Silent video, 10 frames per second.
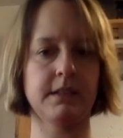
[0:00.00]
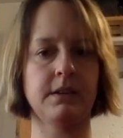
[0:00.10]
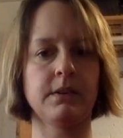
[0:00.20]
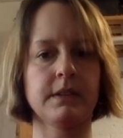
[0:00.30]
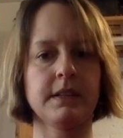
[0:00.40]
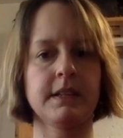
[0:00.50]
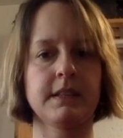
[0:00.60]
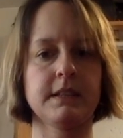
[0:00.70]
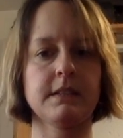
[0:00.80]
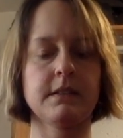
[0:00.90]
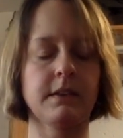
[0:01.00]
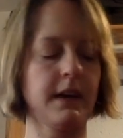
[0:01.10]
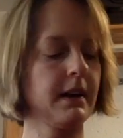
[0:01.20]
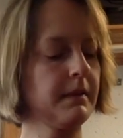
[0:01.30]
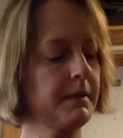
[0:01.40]
I'd hold it like this,
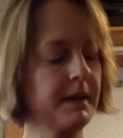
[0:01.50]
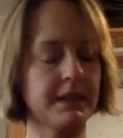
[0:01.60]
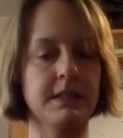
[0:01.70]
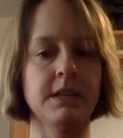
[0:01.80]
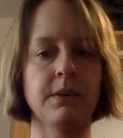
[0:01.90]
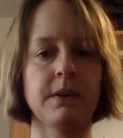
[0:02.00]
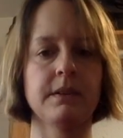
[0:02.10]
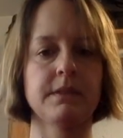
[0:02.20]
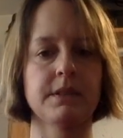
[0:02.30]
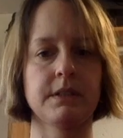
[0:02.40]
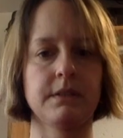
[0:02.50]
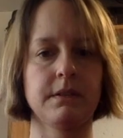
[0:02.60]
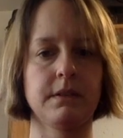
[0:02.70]
okay? I'm going to make a C chord. I'm just going to...